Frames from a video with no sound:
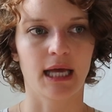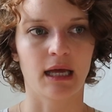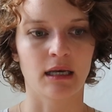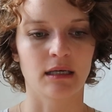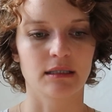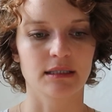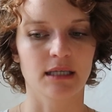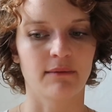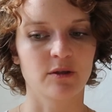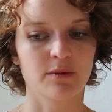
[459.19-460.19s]
and
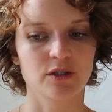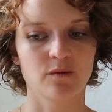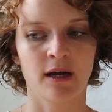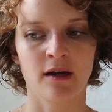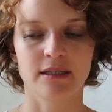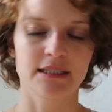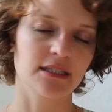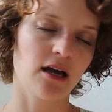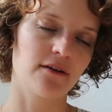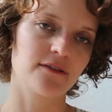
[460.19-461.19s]
it's comfortable to wear and it's
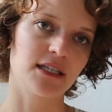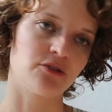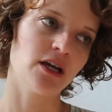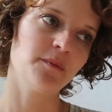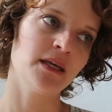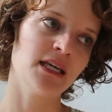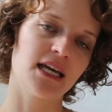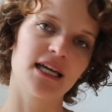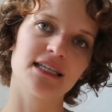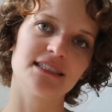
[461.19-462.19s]
soft and drapey,
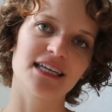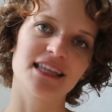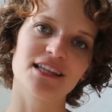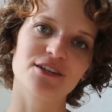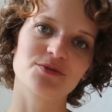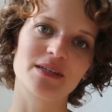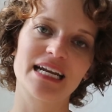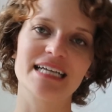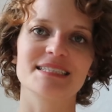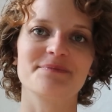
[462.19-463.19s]
and I think it looks really
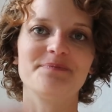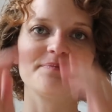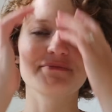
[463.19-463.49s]
nice.